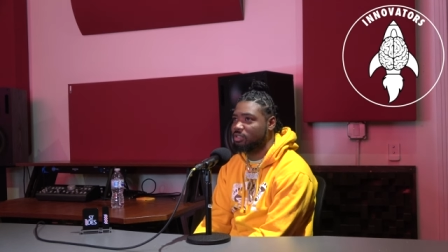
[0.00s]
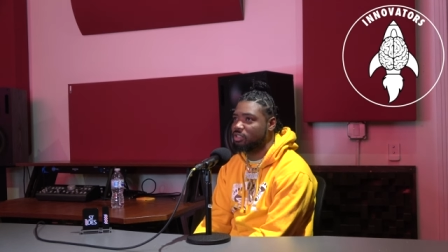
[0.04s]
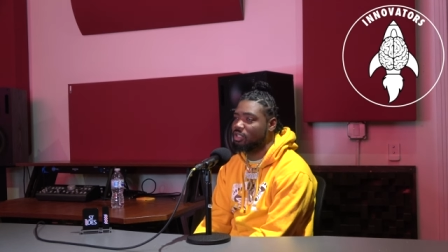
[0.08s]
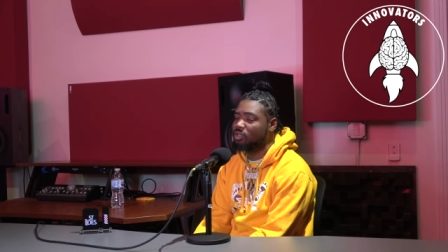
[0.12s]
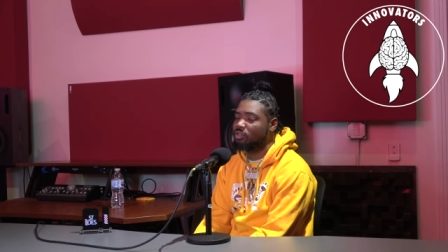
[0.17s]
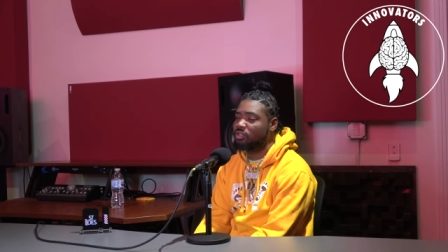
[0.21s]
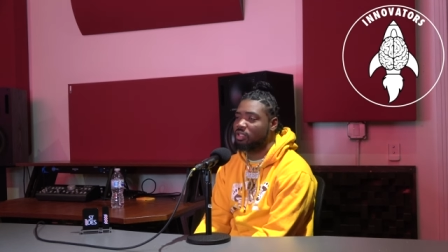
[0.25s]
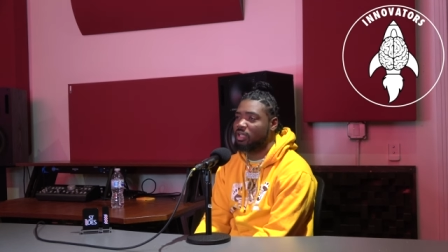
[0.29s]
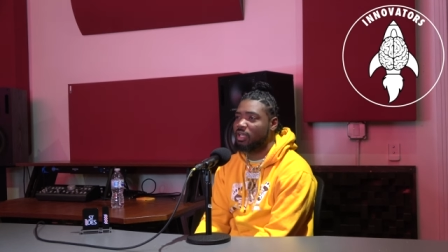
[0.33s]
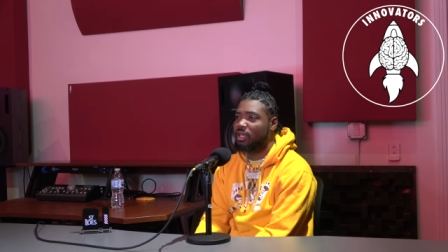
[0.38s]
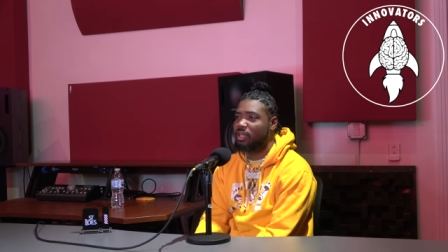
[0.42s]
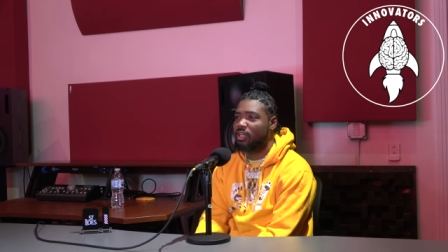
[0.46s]

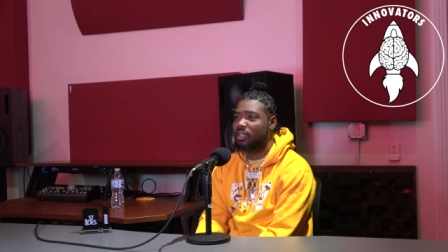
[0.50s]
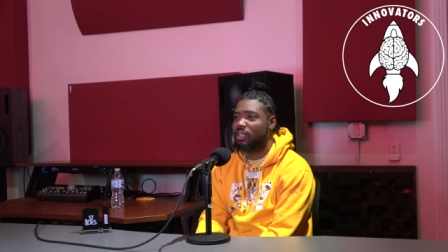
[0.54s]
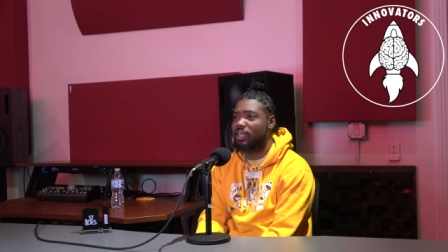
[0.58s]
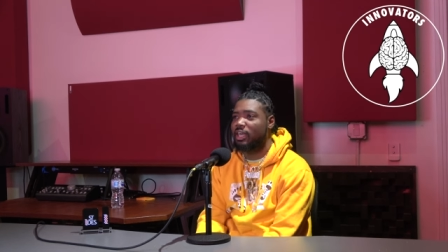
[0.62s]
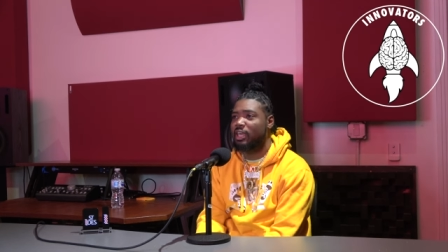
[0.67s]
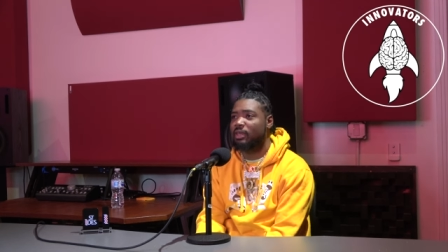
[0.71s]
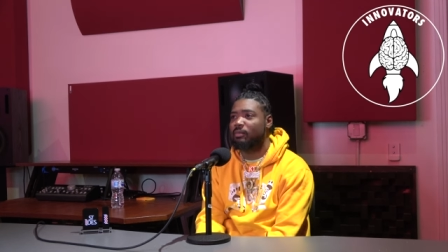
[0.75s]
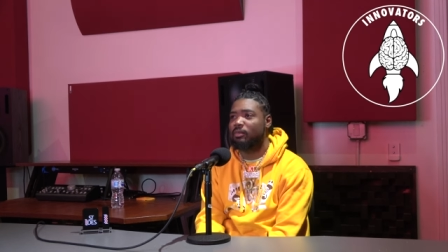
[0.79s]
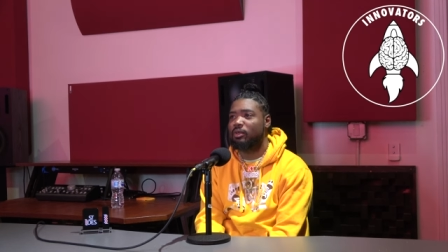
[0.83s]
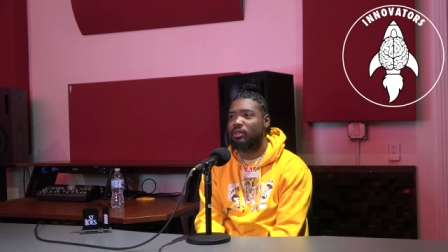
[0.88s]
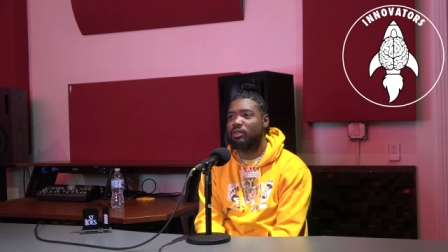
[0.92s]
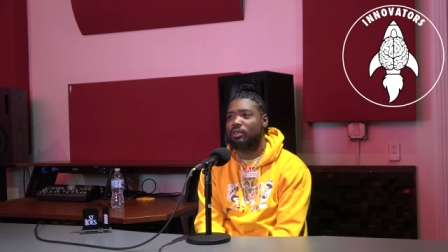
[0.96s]
soaked a lot of
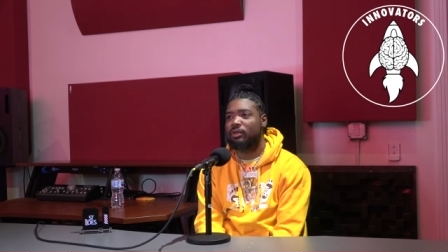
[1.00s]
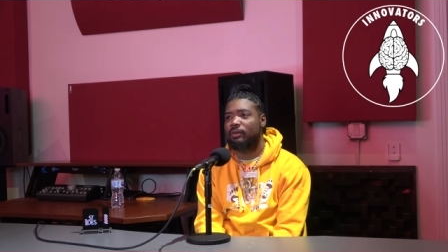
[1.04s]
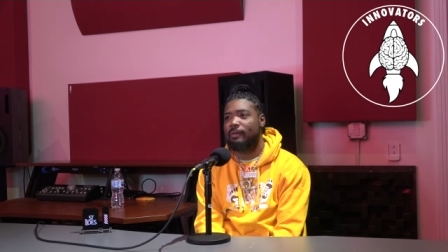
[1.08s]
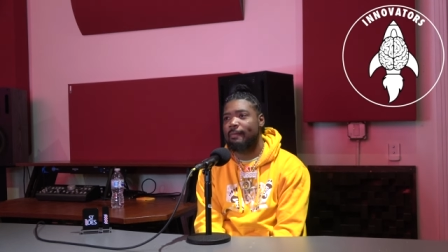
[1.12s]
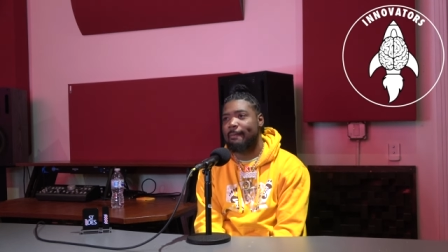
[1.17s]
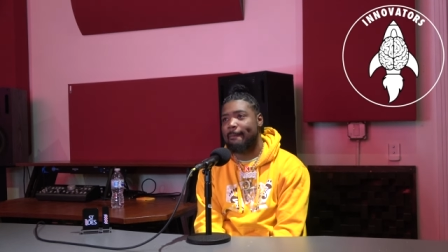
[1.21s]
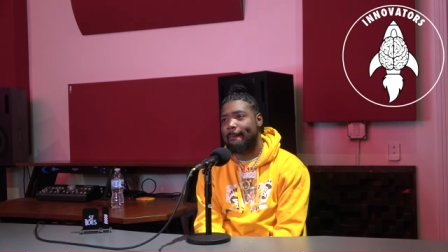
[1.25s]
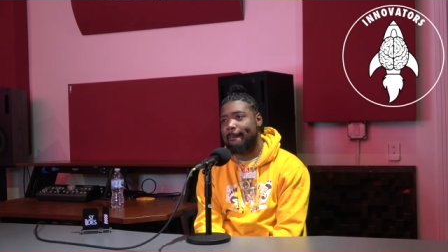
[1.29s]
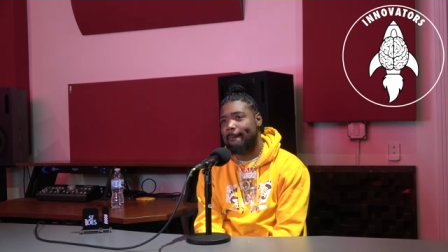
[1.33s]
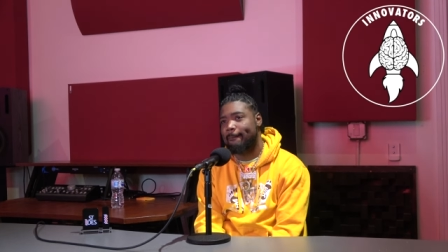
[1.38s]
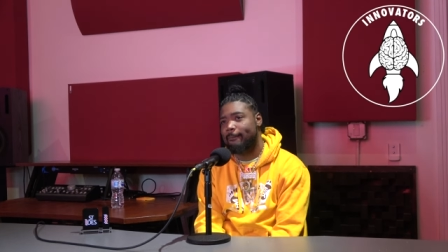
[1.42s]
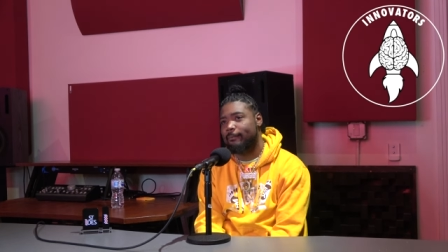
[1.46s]
game in.
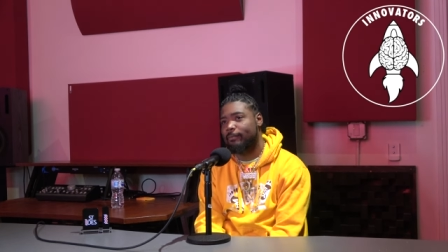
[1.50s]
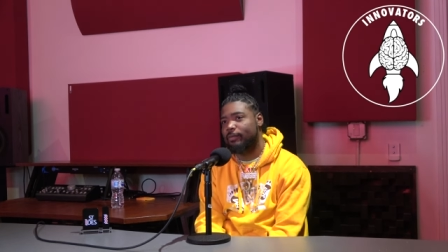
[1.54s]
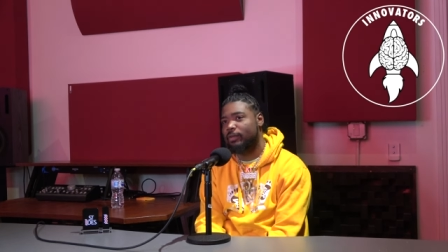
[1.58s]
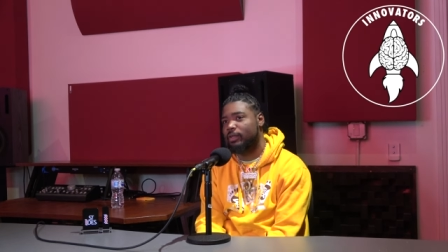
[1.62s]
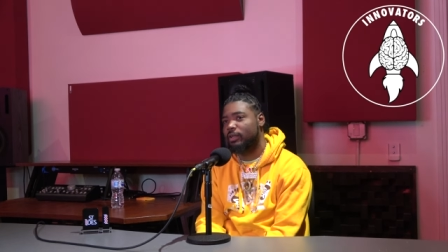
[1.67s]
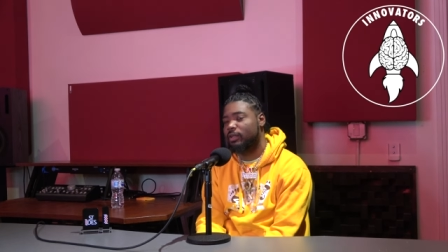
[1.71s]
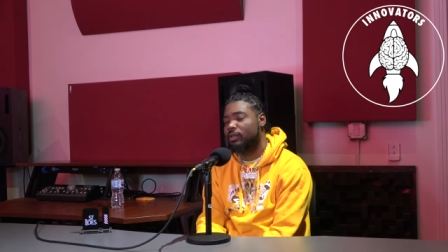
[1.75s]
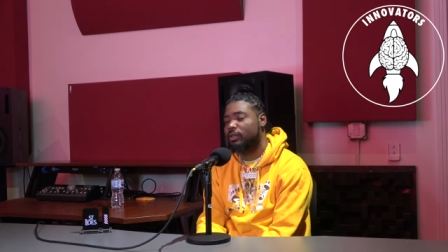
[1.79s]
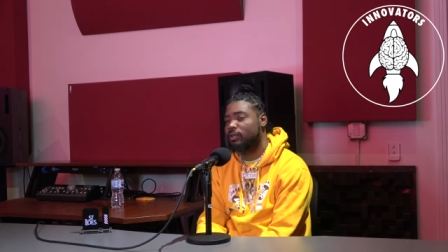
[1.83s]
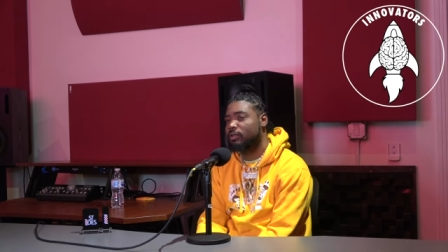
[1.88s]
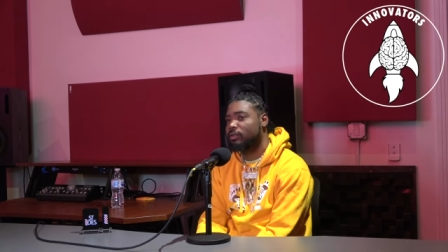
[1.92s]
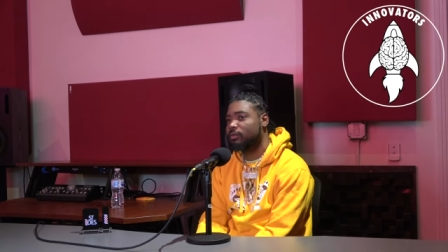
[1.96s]
Yeah.
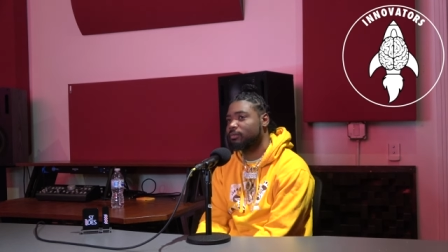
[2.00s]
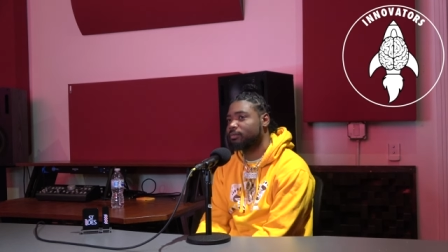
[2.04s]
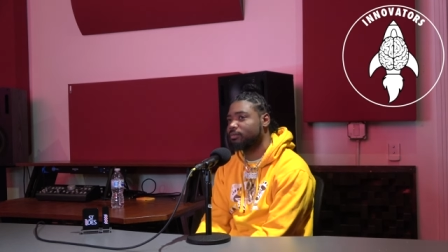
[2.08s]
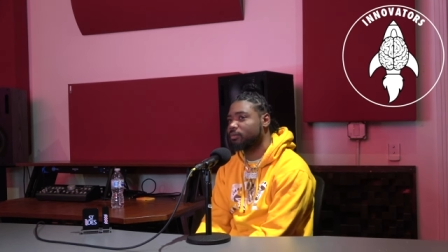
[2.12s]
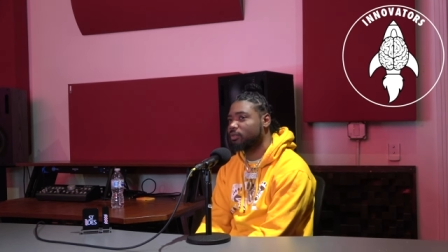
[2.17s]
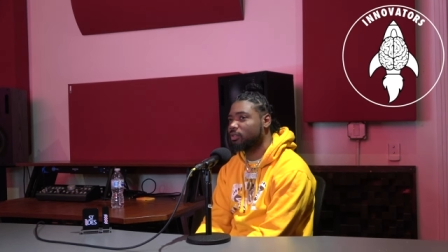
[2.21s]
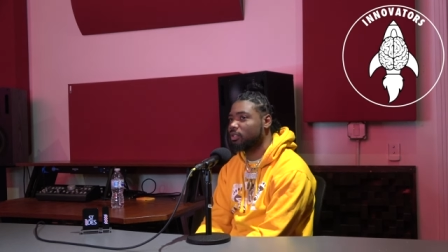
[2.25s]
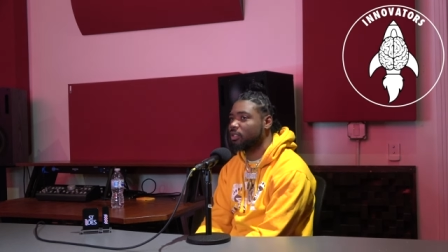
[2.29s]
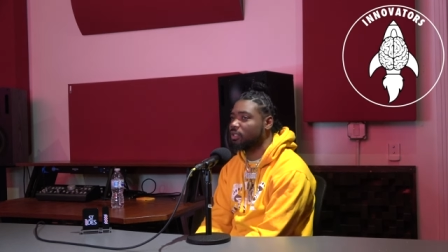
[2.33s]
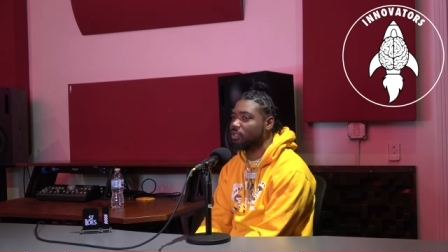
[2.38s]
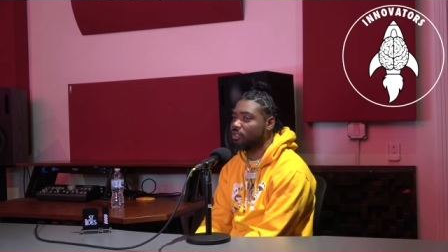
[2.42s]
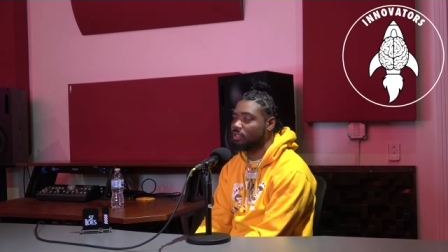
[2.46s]
You know,
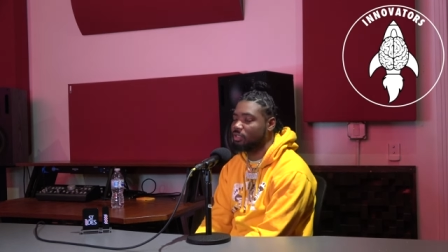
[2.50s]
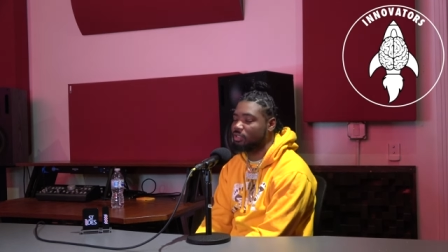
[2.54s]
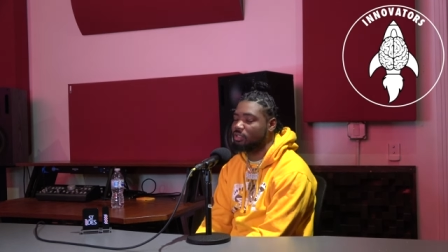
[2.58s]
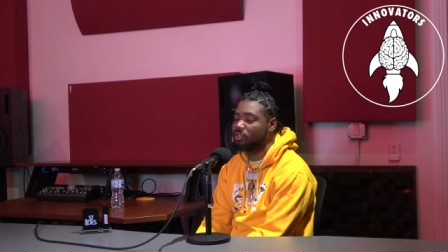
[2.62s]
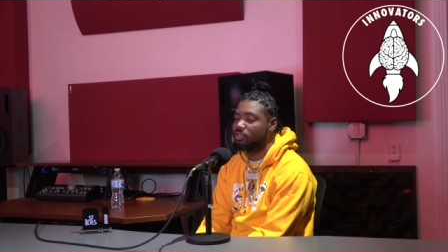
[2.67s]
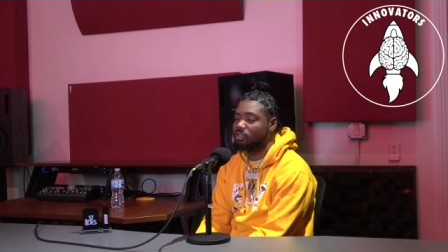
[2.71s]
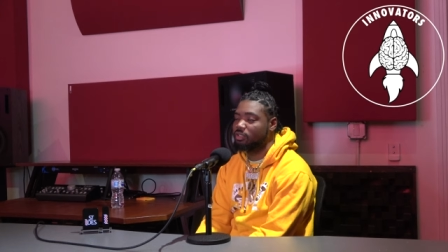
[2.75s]
yeah.